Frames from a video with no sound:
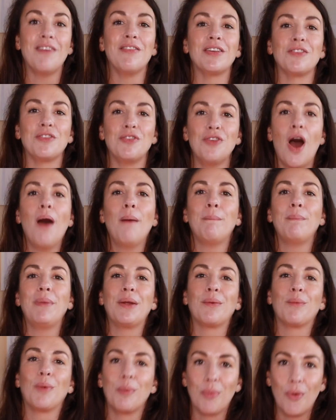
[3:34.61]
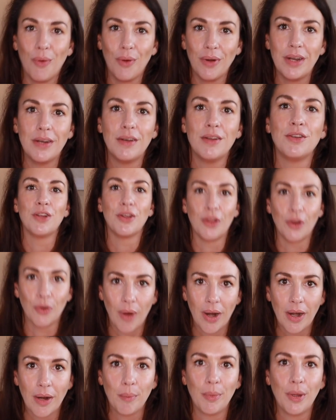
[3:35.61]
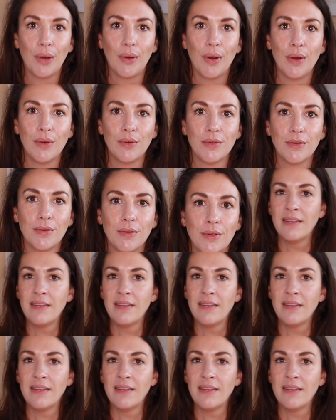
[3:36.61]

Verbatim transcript: if it's not being reported to the credit bureaus.